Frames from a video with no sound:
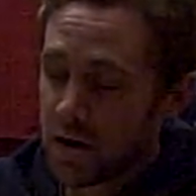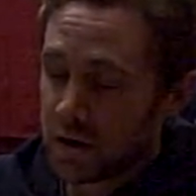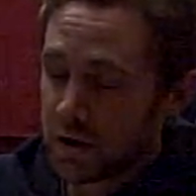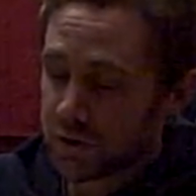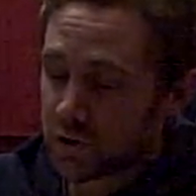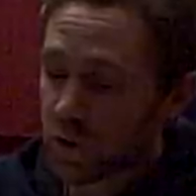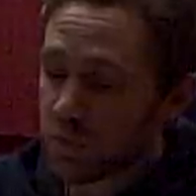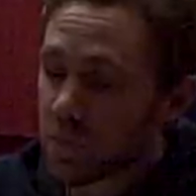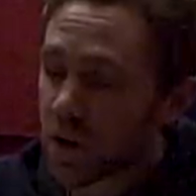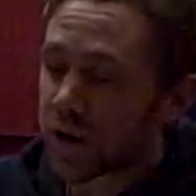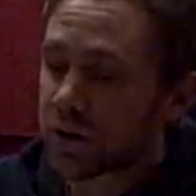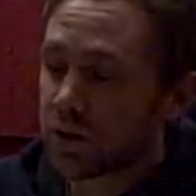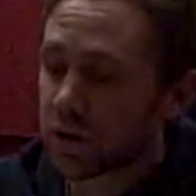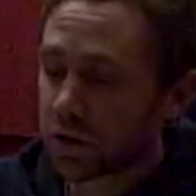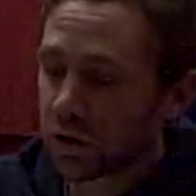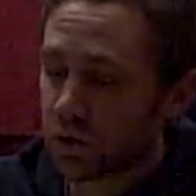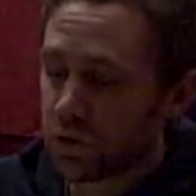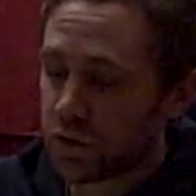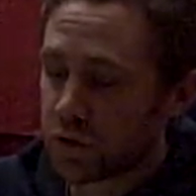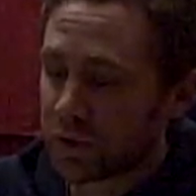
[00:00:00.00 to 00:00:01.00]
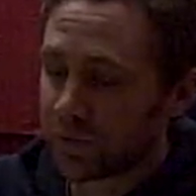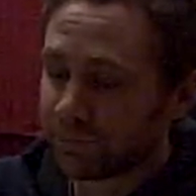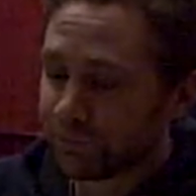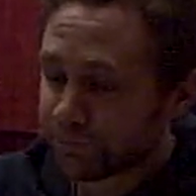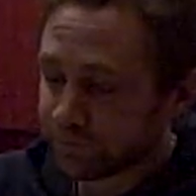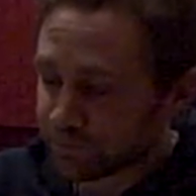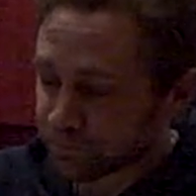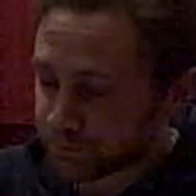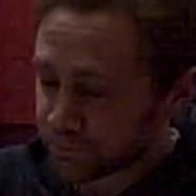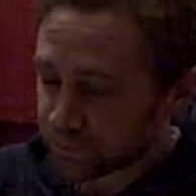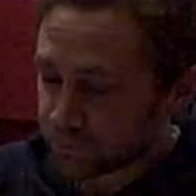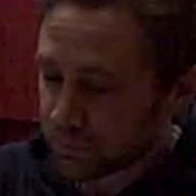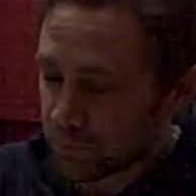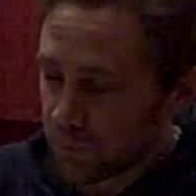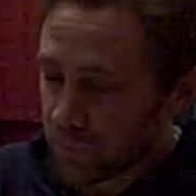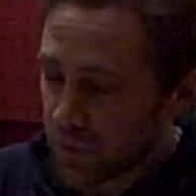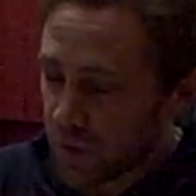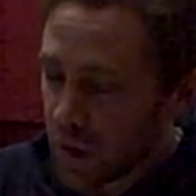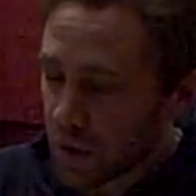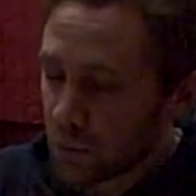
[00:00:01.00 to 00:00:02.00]
So in my conclusion,
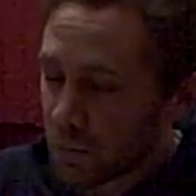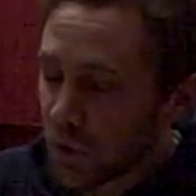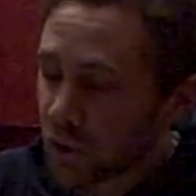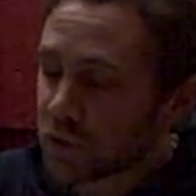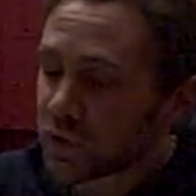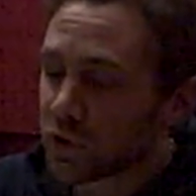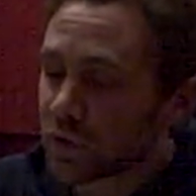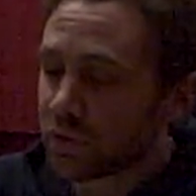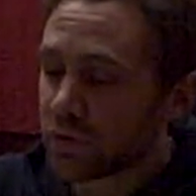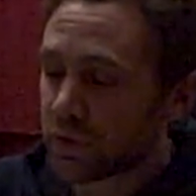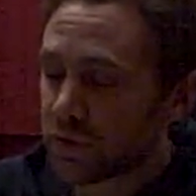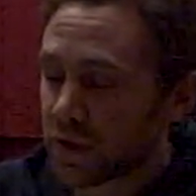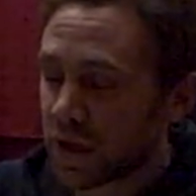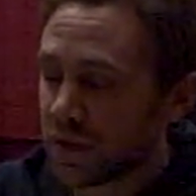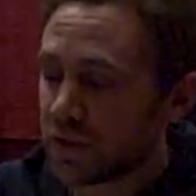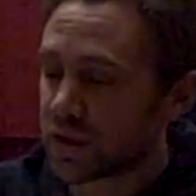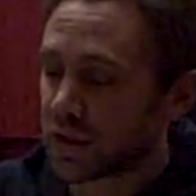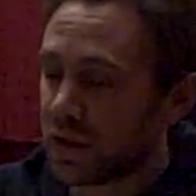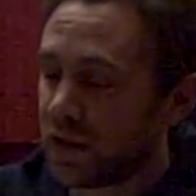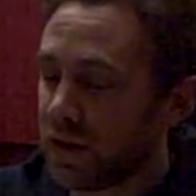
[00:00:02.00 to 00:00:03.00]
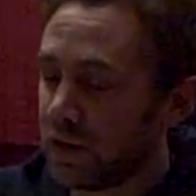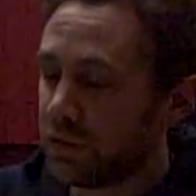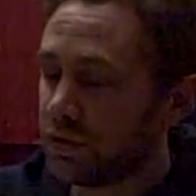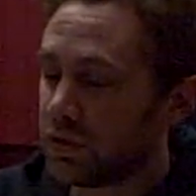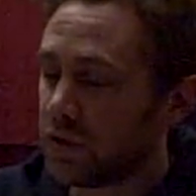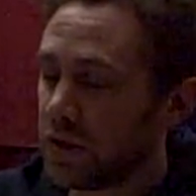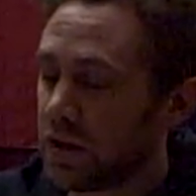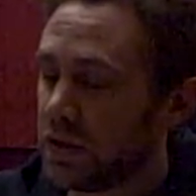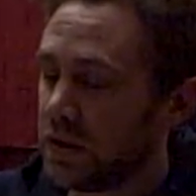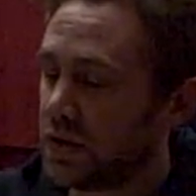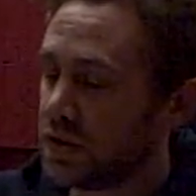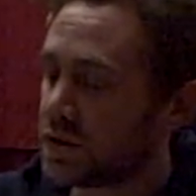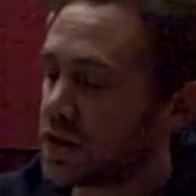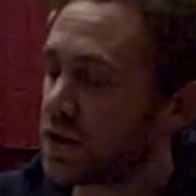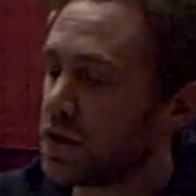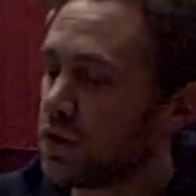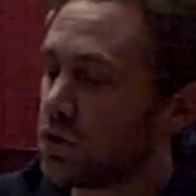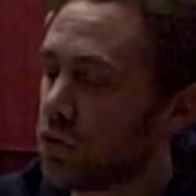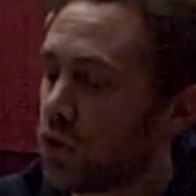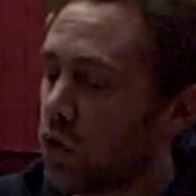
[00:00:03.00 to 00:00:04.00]
most of nature lives in this
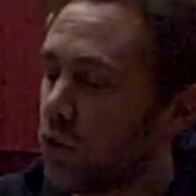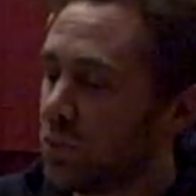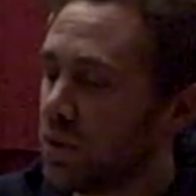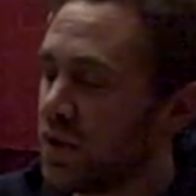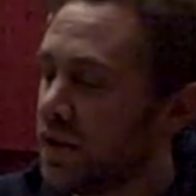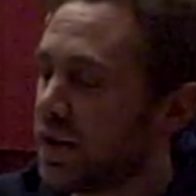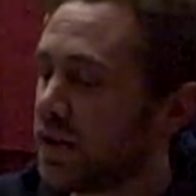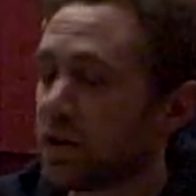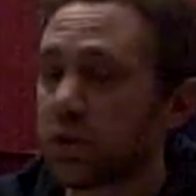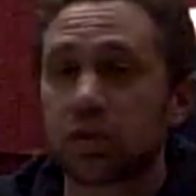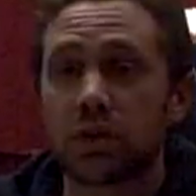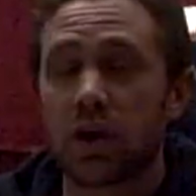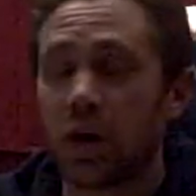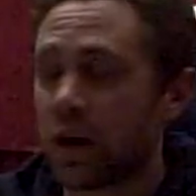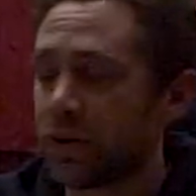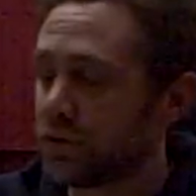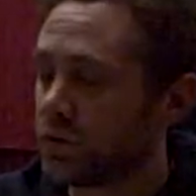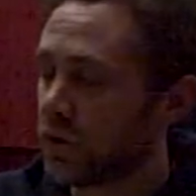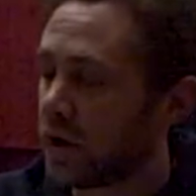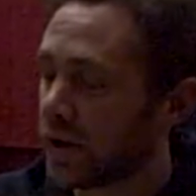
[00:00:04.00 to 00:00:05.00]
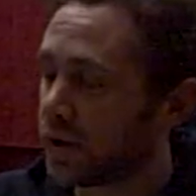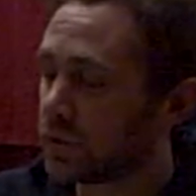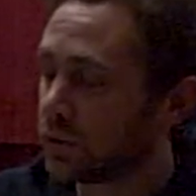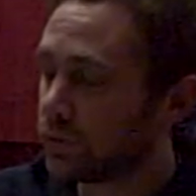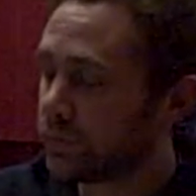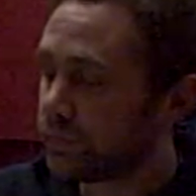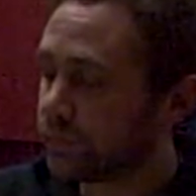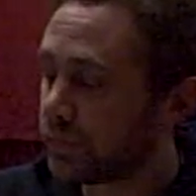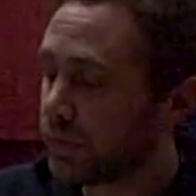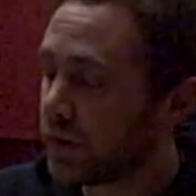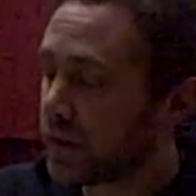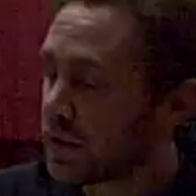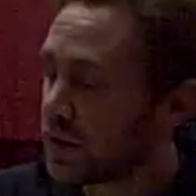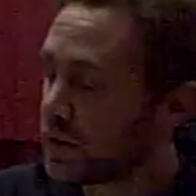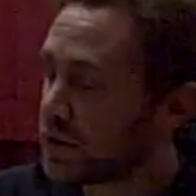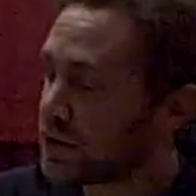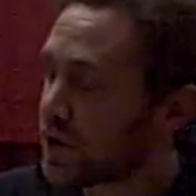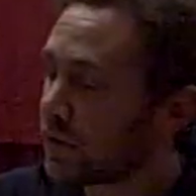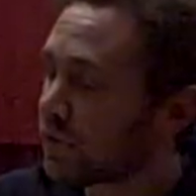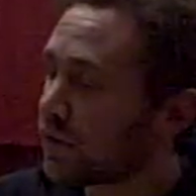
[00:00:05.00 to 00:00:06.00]
kill or be killed life cycle. There
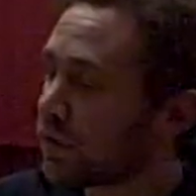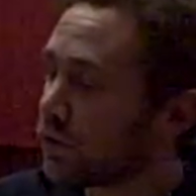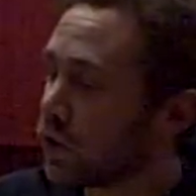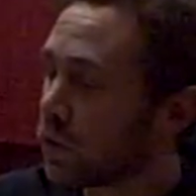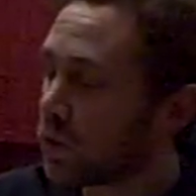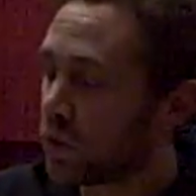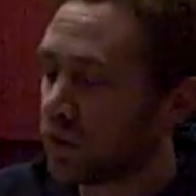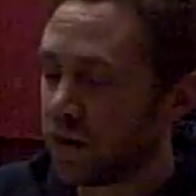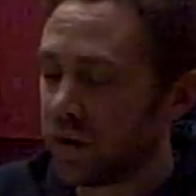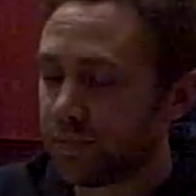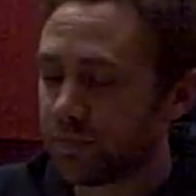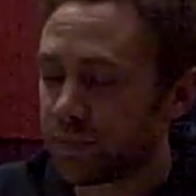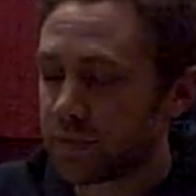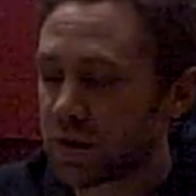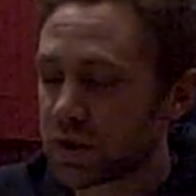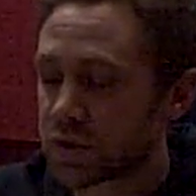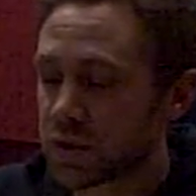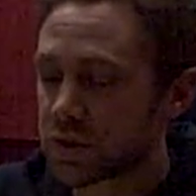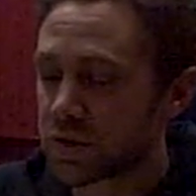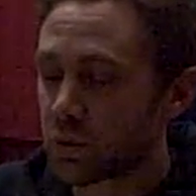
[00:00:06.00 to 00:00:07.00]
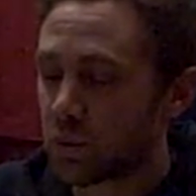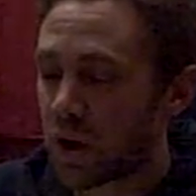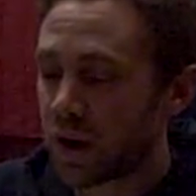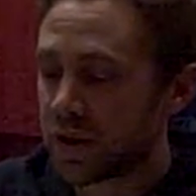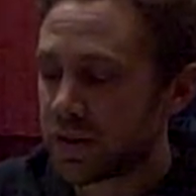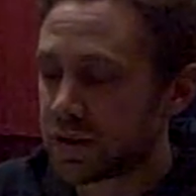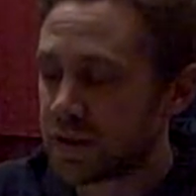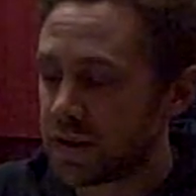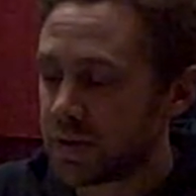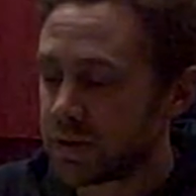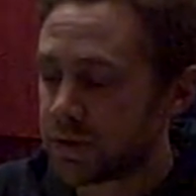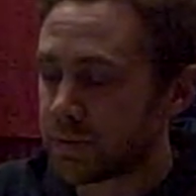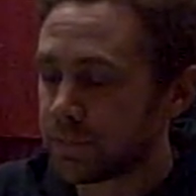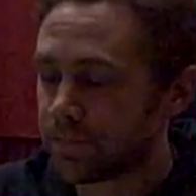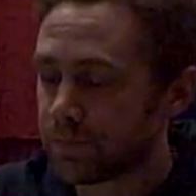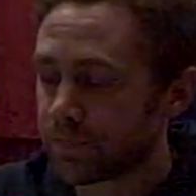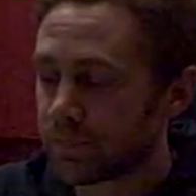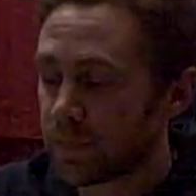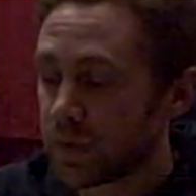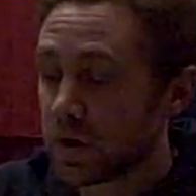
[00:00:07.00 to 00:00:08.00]
is nothing wrong with it, it's just the way it is.
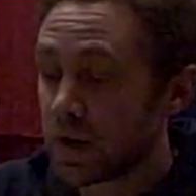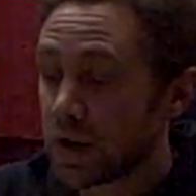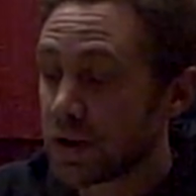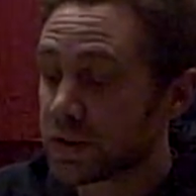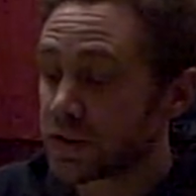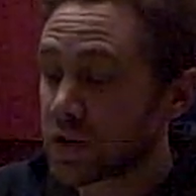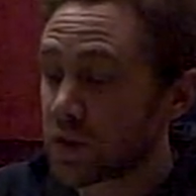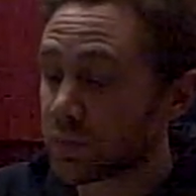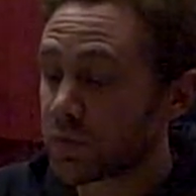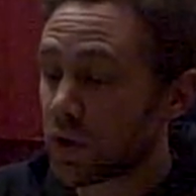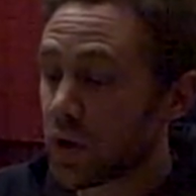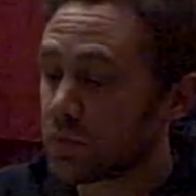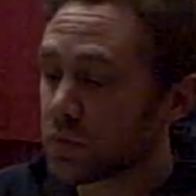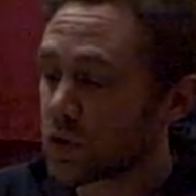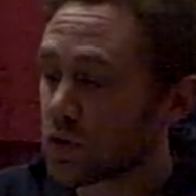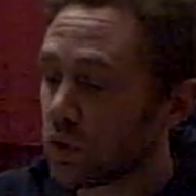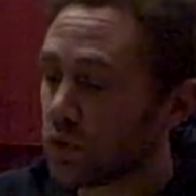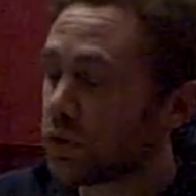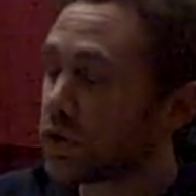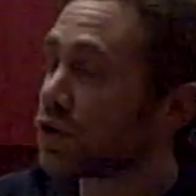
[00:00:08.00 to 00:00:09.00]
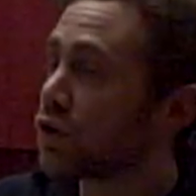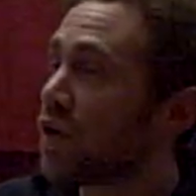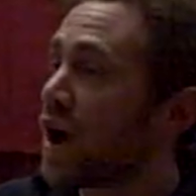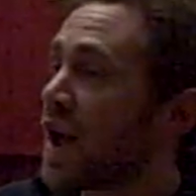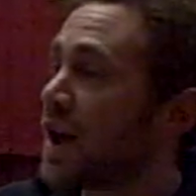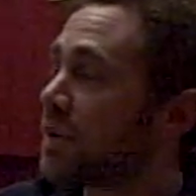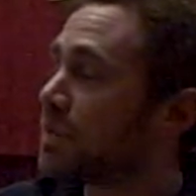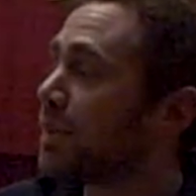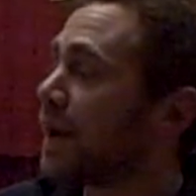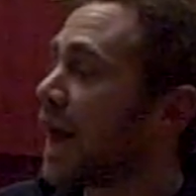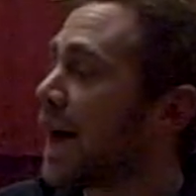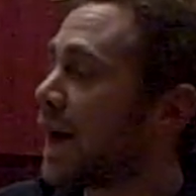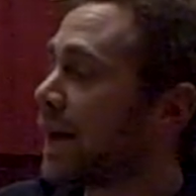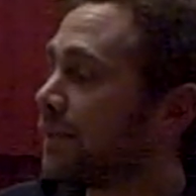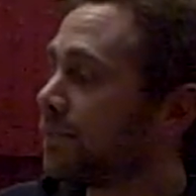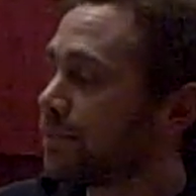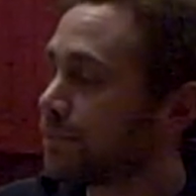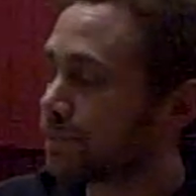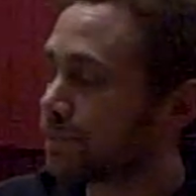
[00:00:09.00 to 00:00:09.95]
It's sometimes called the grand plan.